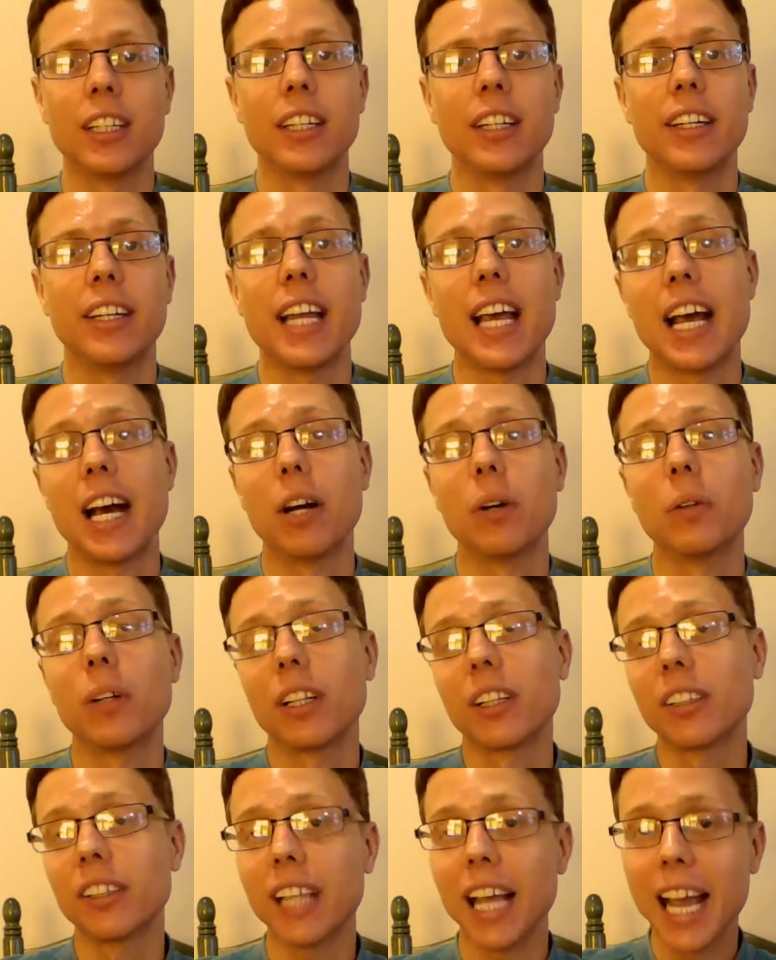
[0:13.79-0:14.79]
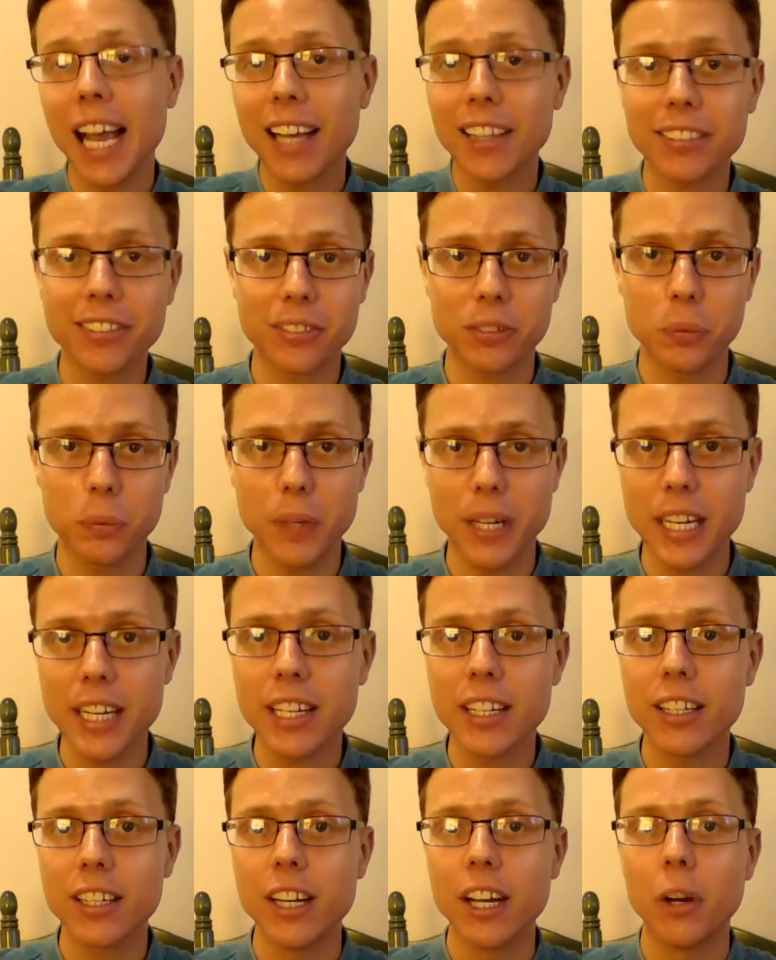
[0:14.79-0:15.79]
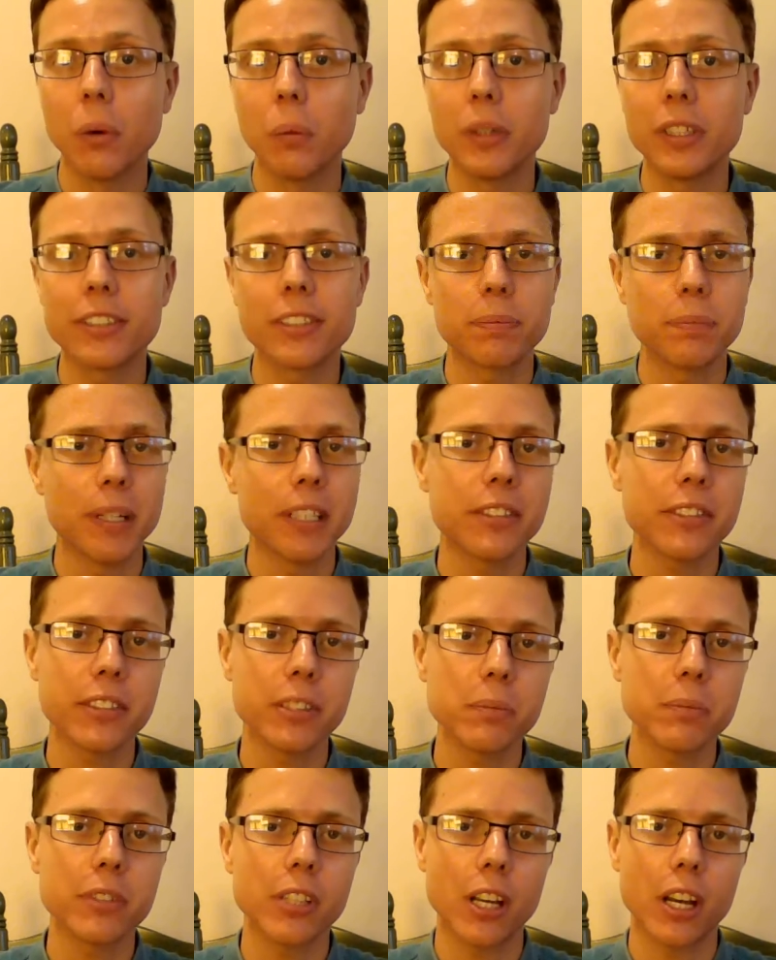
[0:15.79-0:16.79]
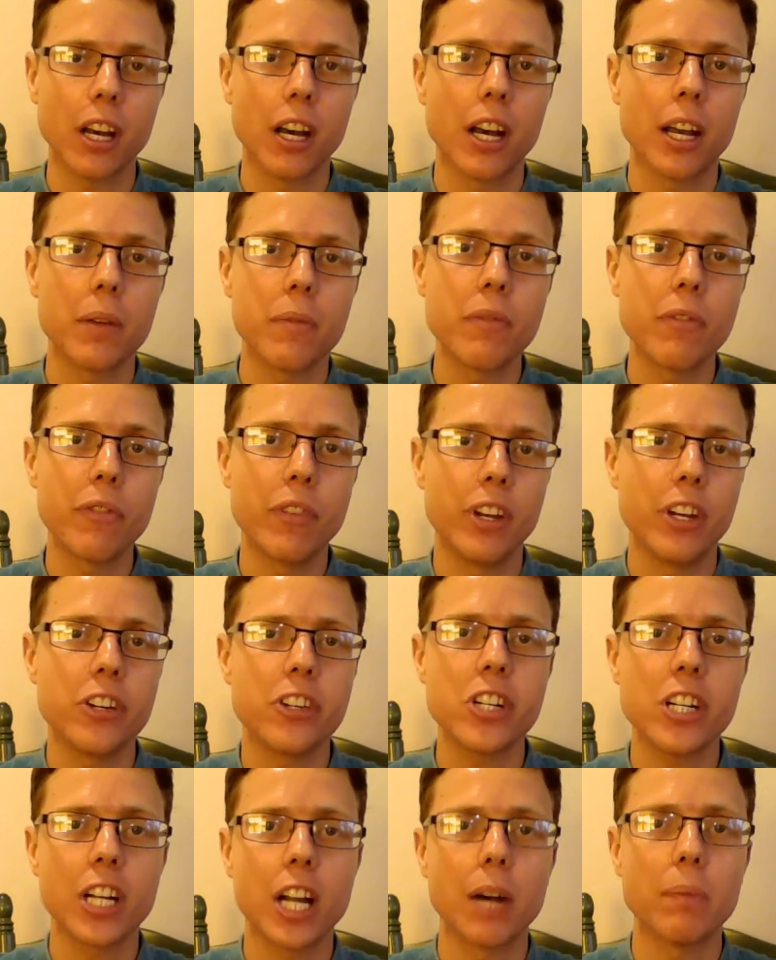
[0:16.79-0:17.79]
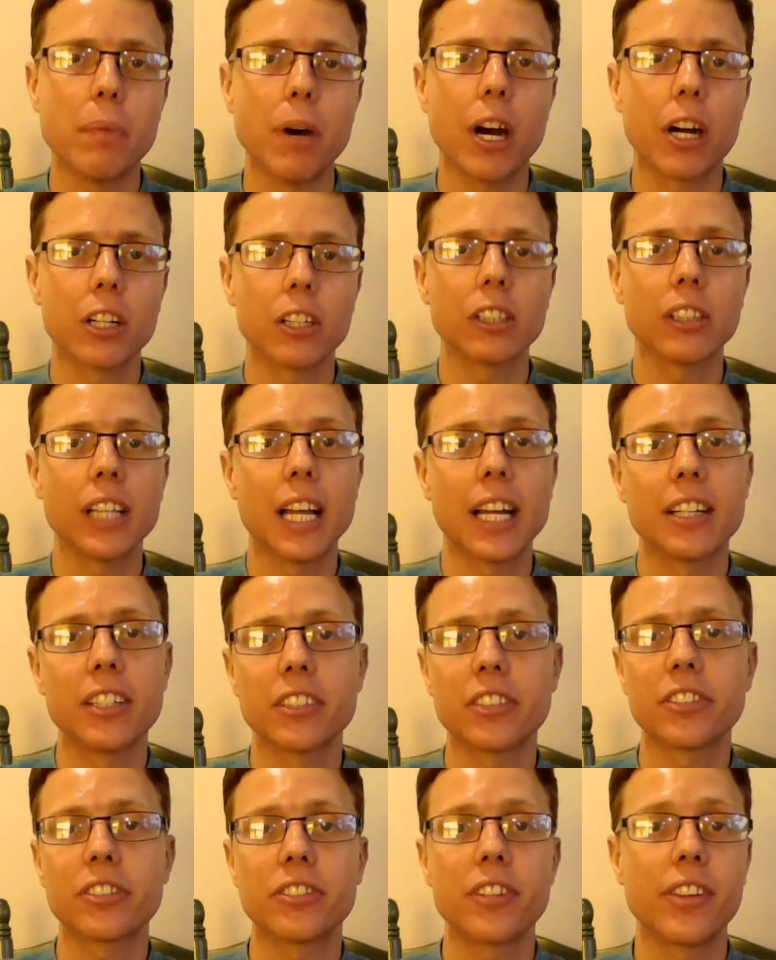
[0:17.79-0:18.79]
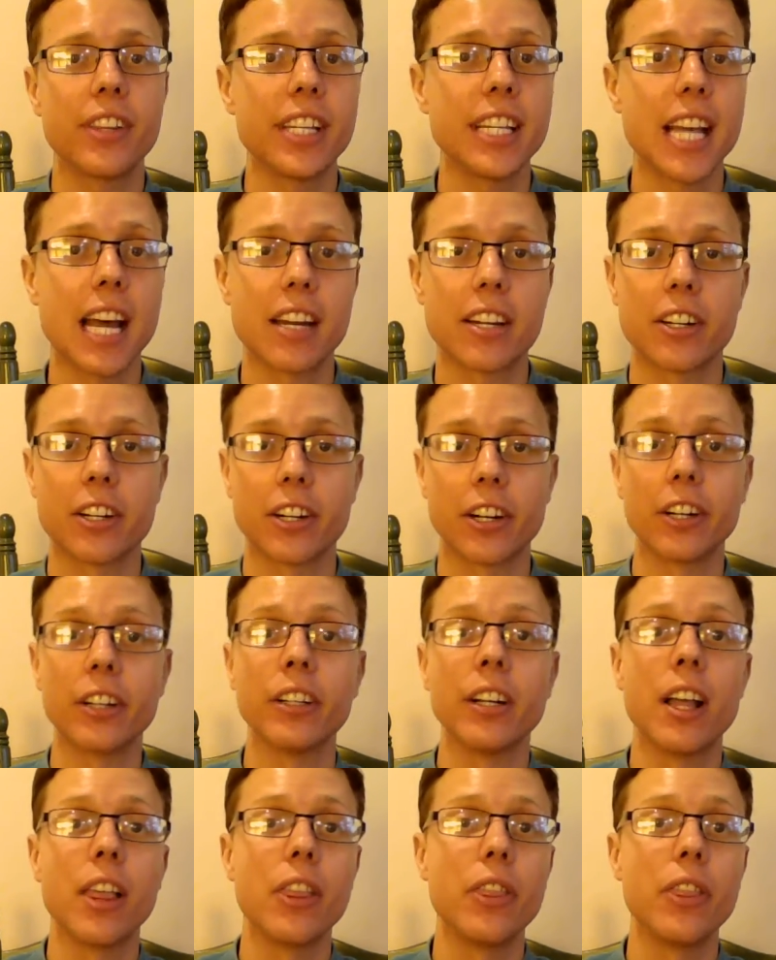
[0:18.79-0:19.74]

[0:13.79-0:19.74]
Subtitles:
Now, last week, we spent some time finishing up our letters to the editor.